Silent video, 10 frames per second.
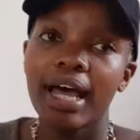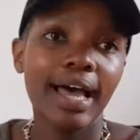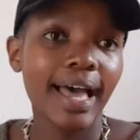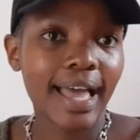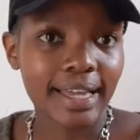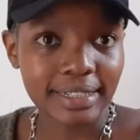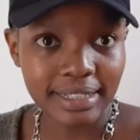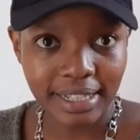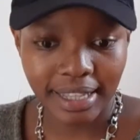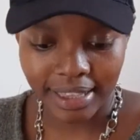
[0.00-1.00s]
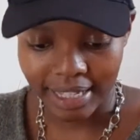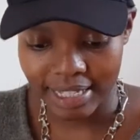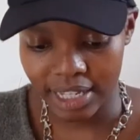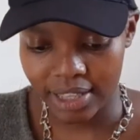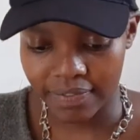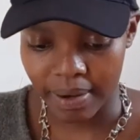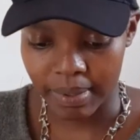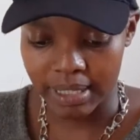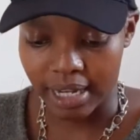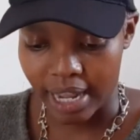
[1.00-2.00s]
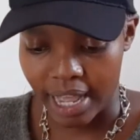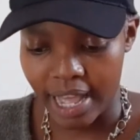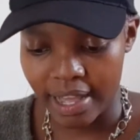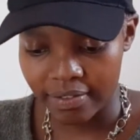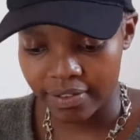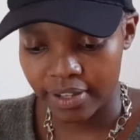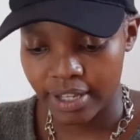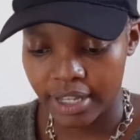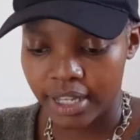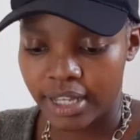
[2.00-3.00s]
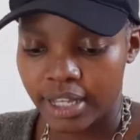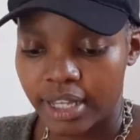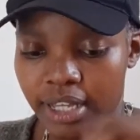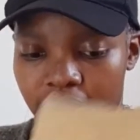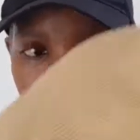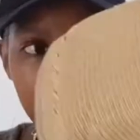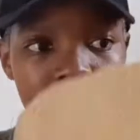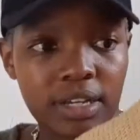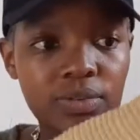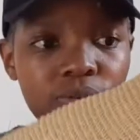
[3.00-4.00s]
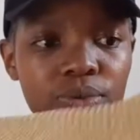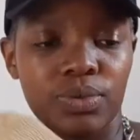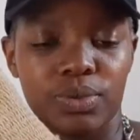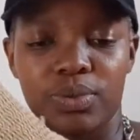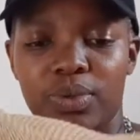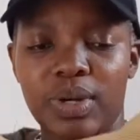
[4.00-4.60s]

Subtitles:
and these are the fabrics that I have. Ooh, I